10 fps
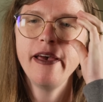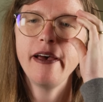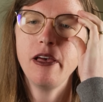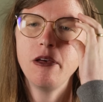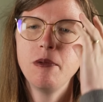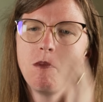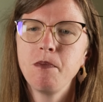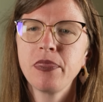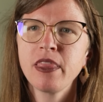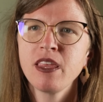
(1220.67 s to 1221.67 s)

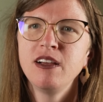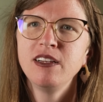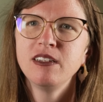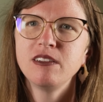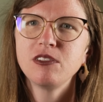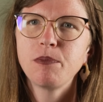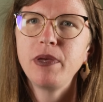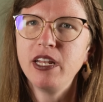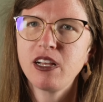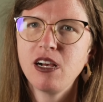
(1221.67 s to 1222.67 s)
The
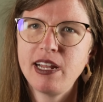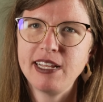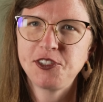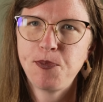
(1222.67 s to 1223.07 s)
Pentagon has